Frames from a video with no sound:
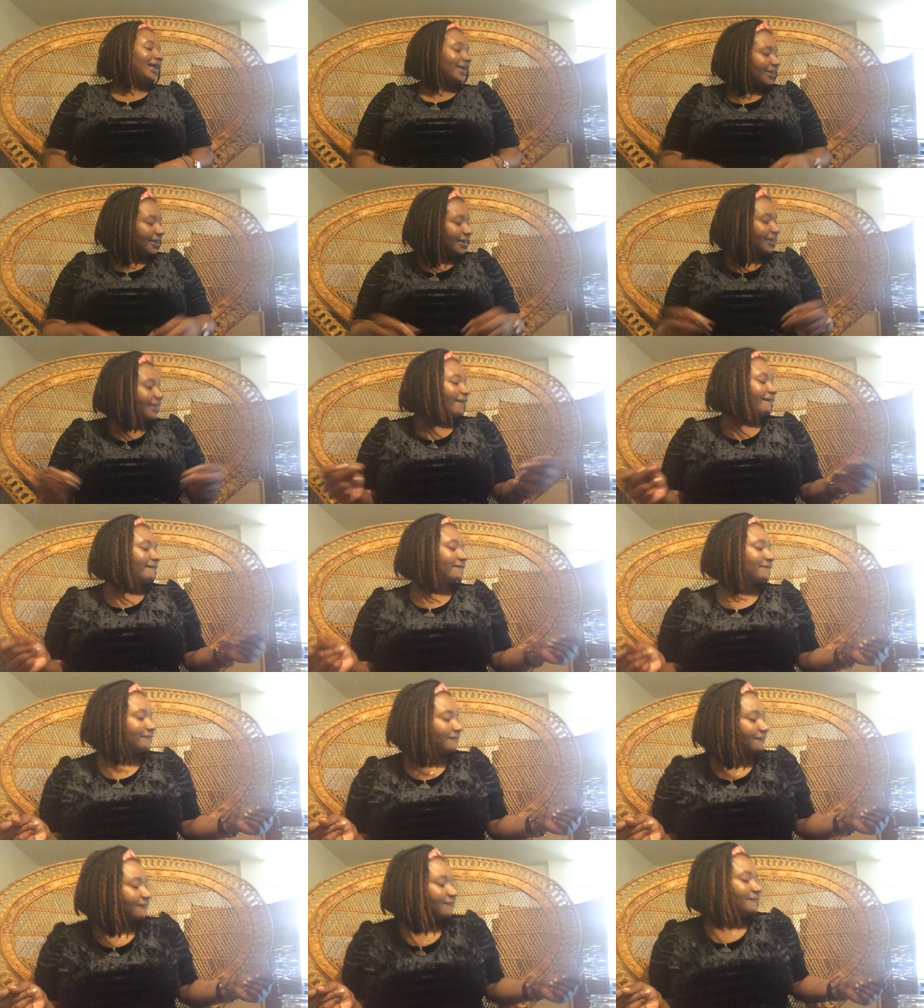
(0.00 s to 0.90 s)
like
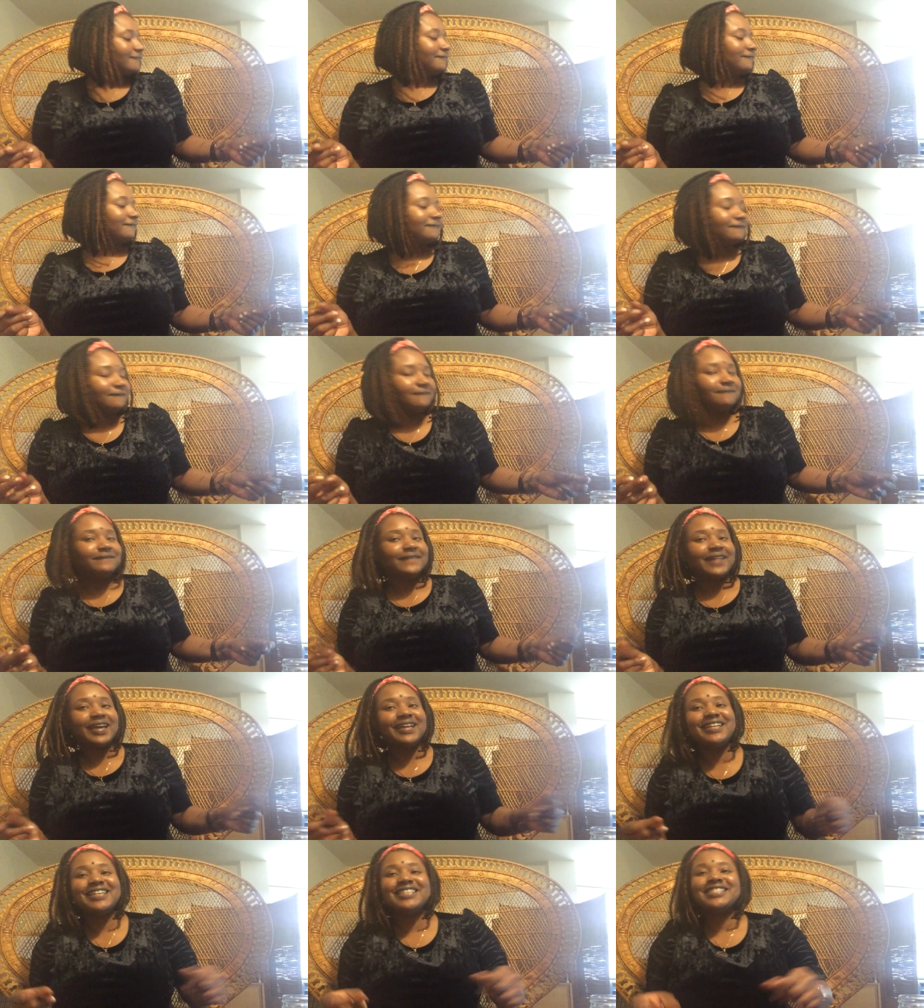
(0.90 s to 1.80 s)
it. Mm.
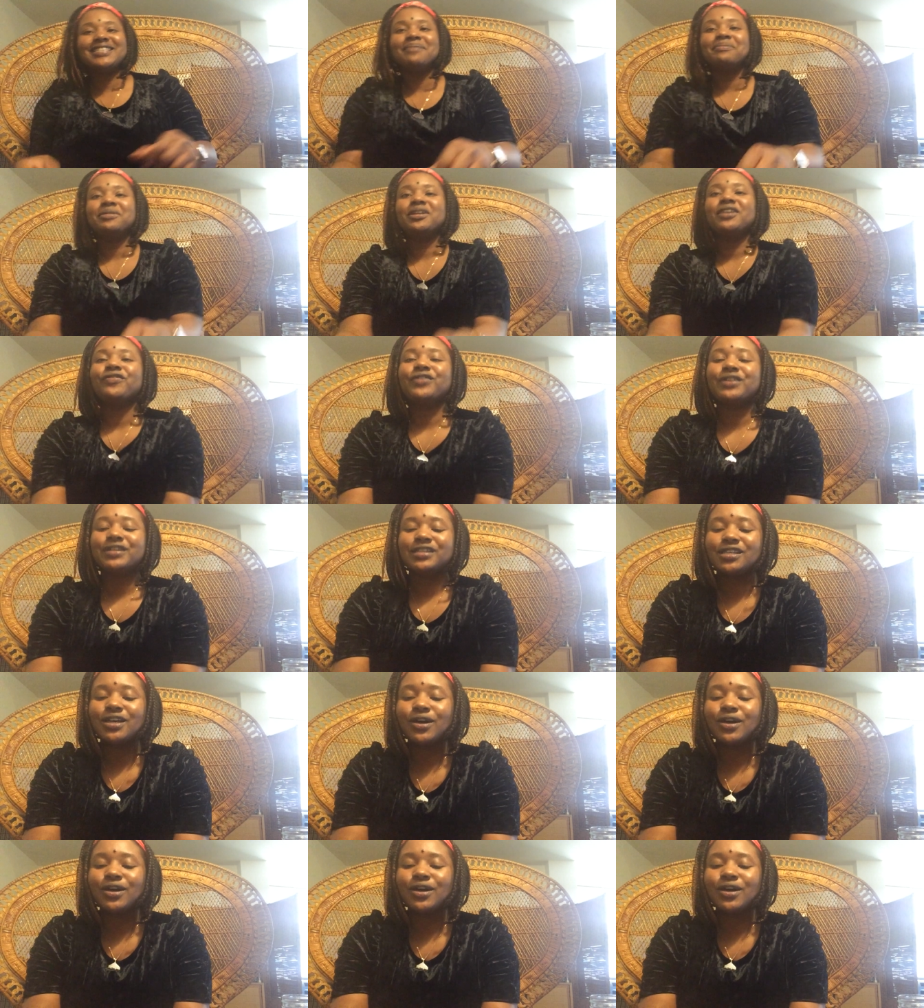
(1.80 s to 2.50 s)
I did something different.